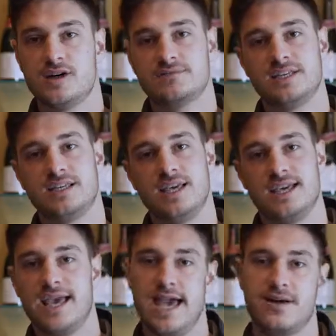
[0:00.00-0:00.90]
after
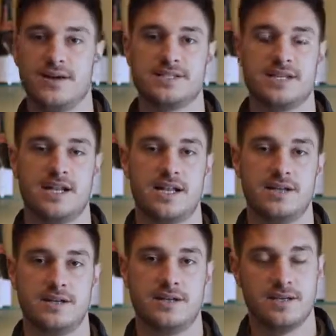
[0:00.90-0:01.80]
key areas in
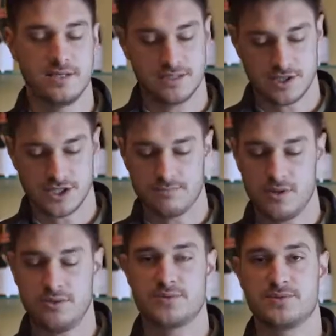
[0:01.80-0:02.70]
London, such as
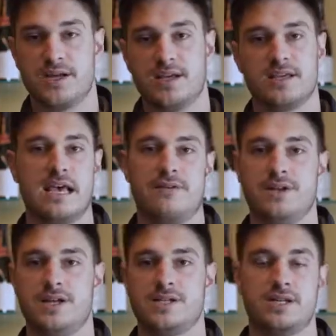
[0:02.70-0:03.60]
Bloomsbury,
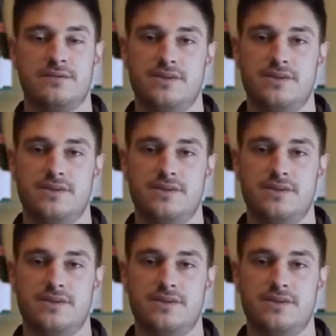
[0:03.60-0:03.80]
Cavendish and